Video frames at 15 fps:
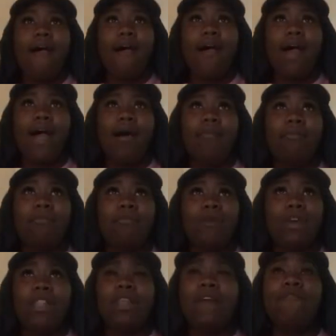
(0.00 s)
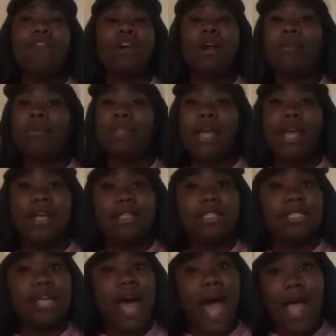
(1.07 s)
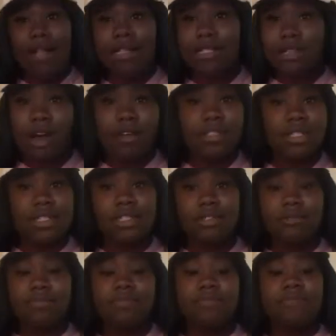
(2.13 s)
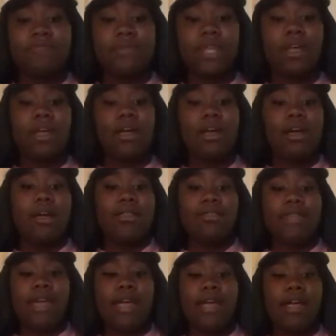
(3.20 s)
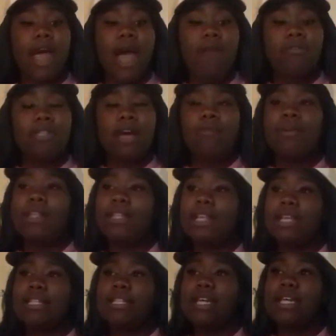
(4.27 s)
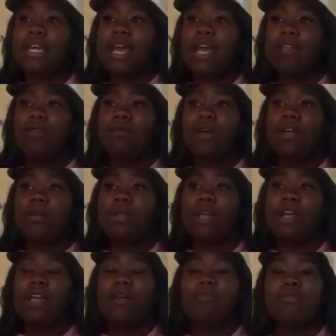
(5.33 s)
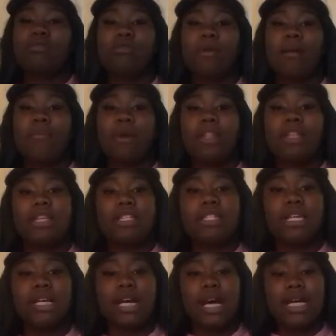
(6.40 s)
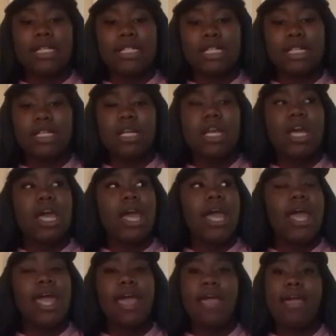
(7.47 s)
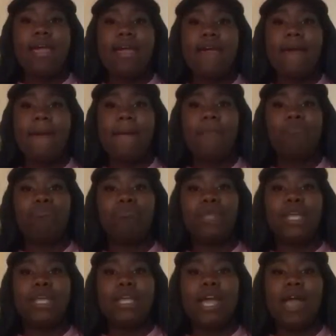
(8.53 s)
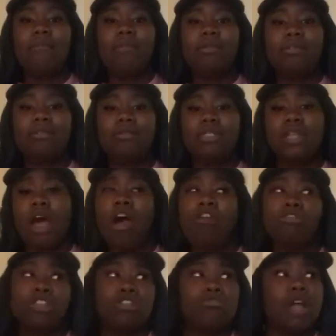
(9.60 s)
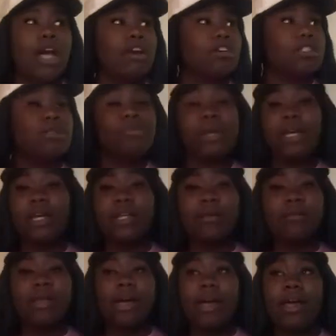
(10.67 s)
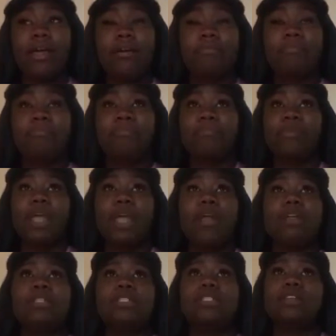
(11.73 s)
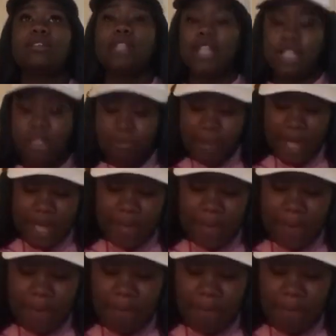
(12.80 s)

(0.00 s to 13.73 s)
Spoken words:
Well, he left for a couple days because I didn't talk to him. Then I was at Wendy's and he didn't have to work that day. He was with my brothers and cousin, and he came up to me and was like, oh, so you're not going to speak? And I'm like, still didn't speak.